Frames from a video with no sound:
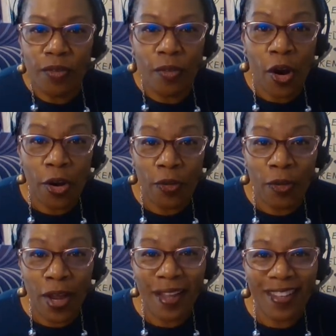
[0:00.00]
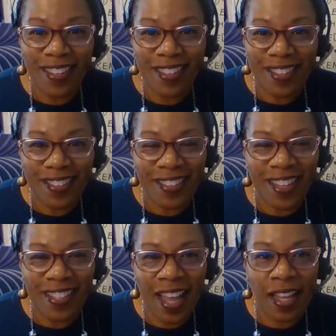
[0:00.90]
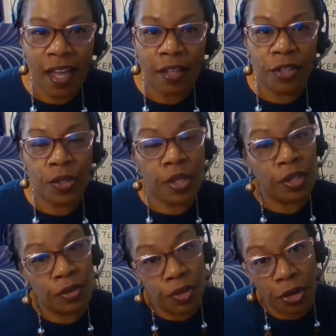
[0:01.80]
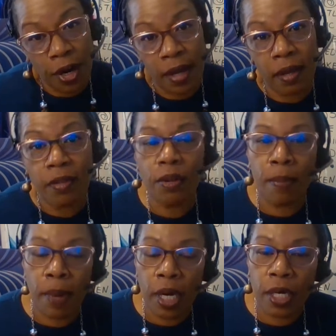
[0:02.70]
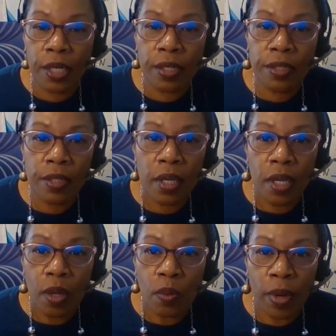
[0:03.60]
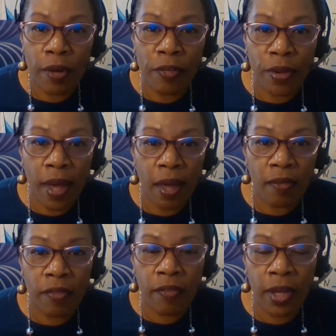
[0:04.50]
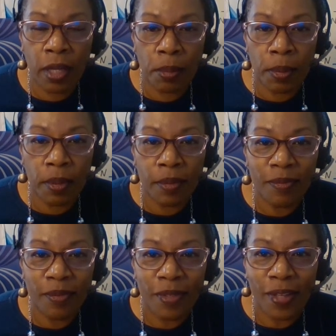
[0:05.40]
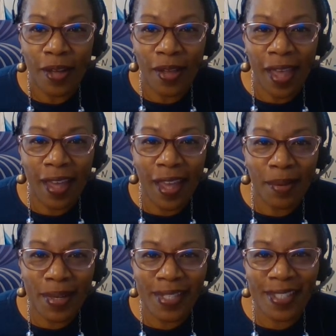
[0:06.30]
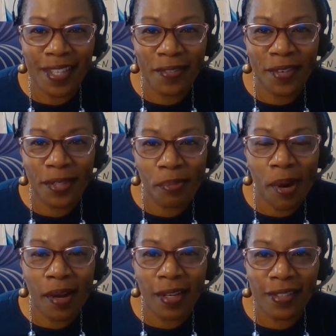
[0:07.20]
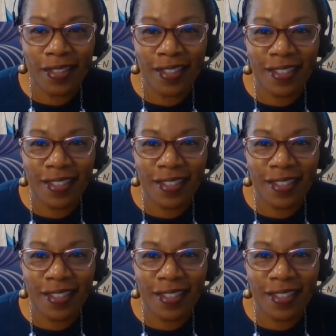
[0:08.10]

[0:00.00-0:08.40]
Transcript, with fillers: Are you ready? Let's add color. You can use crayons or markers, whatever you have available. Okay, can't wait to see the finished product.